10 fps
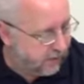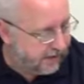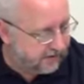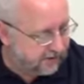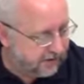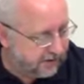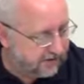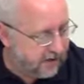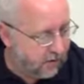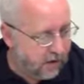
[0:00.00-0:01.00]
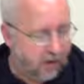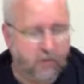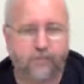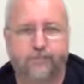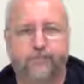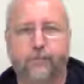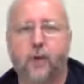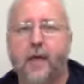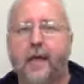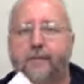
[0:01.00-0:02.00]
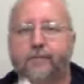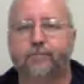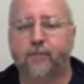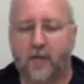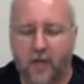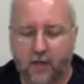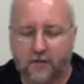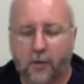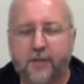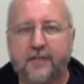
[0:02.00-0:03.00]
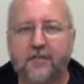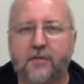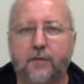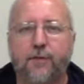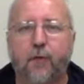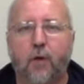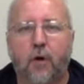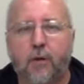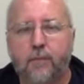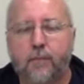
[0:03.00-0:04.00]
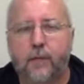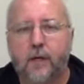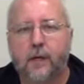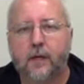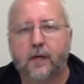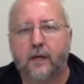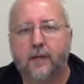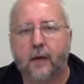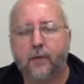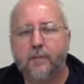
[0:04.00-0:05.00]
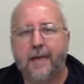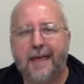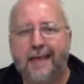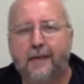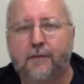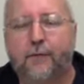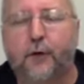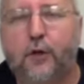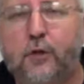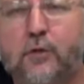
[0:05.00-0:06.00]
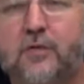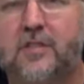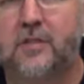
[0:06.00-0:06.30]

what else do you need to know? Oh, okay. So this is the form that we made for you